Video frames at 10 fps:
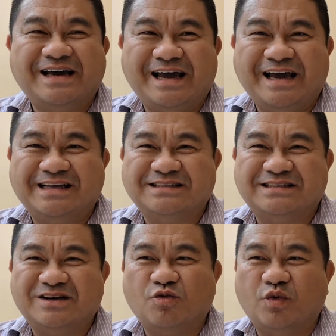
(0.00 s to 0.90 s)

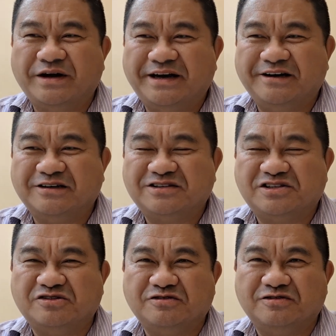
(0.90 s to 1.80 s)
And we're here
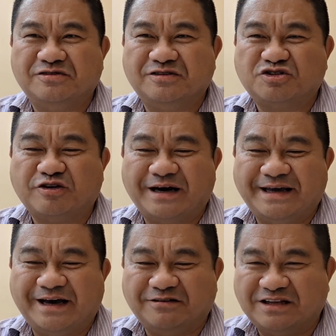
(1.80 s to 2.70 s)
to
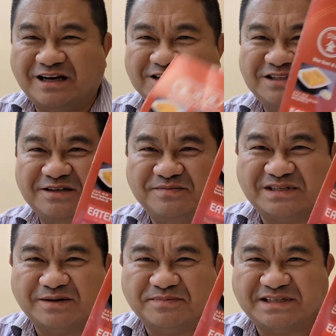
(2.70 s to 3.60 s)
try out Dim
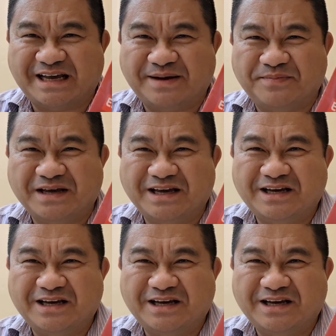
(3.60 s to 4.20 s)
Sum Sam,